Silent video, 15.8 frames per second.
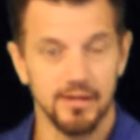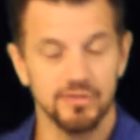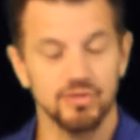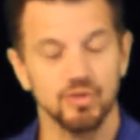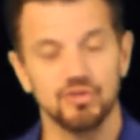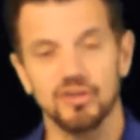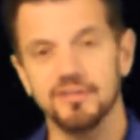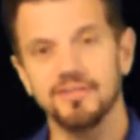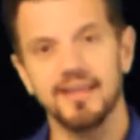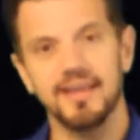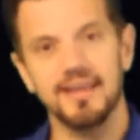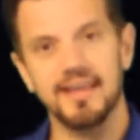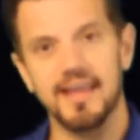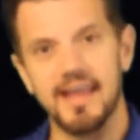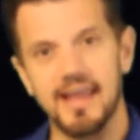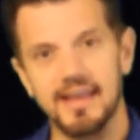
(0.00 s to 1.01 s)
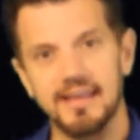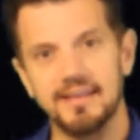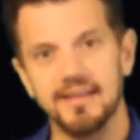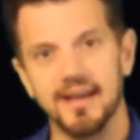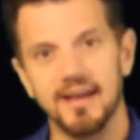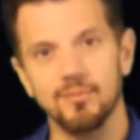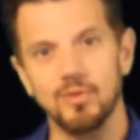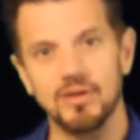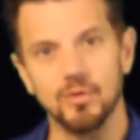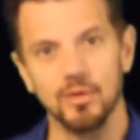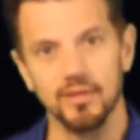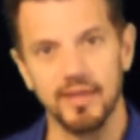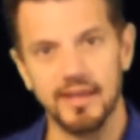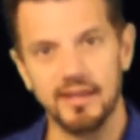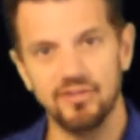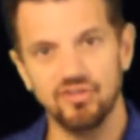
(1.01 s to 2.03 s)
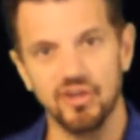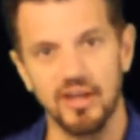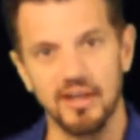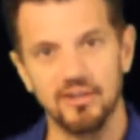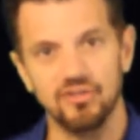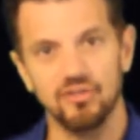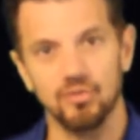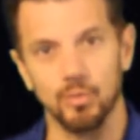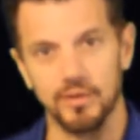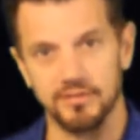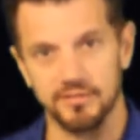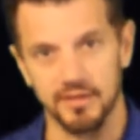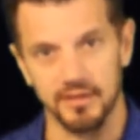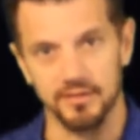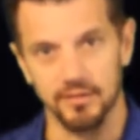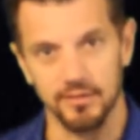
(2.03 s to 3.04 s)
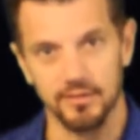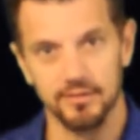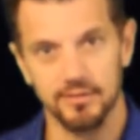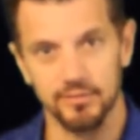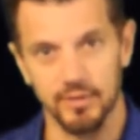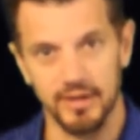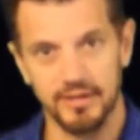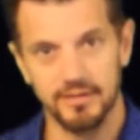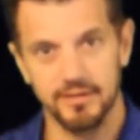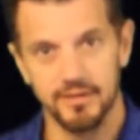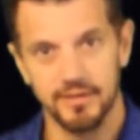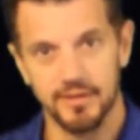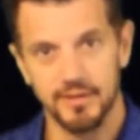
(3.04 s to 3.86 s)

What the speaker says: So just like any time we do a lane change, we signal, right?